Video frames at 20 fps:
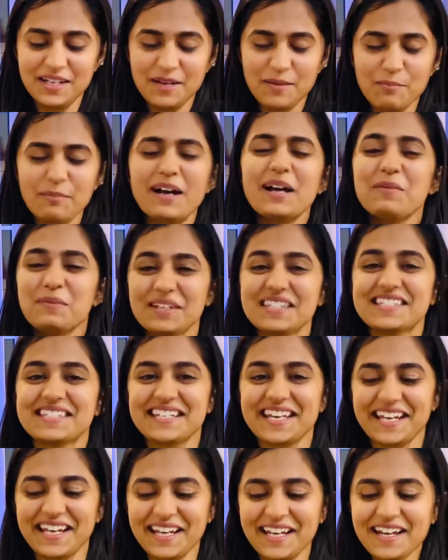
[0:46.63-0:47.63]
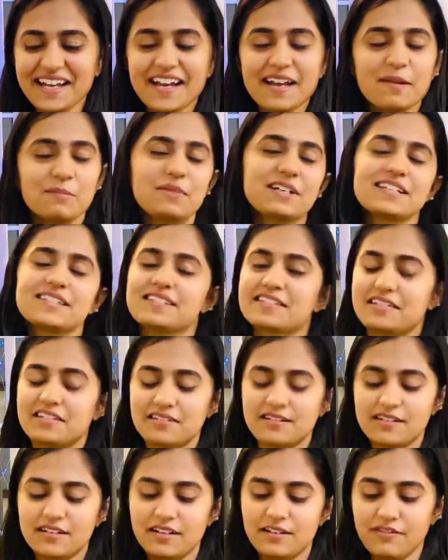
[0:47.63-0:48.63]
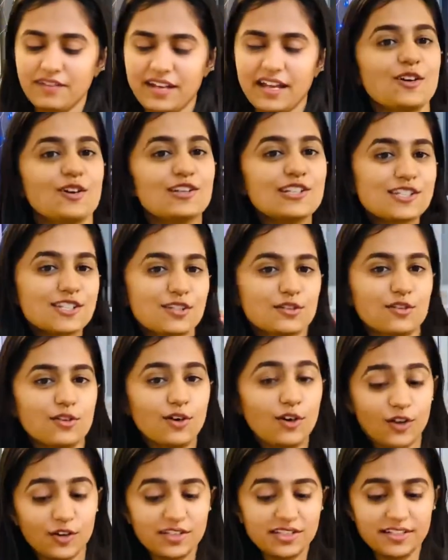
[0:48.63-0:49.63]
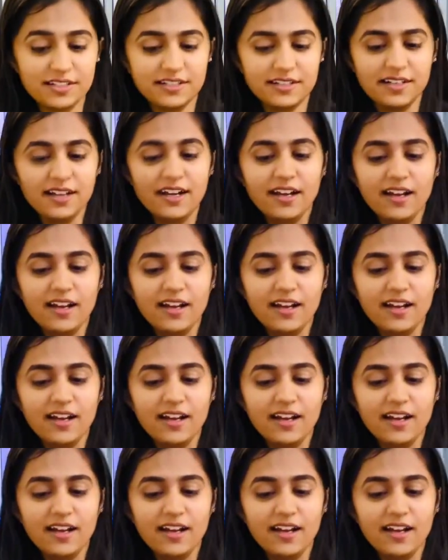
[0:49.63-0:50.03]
by mistake because we also ordered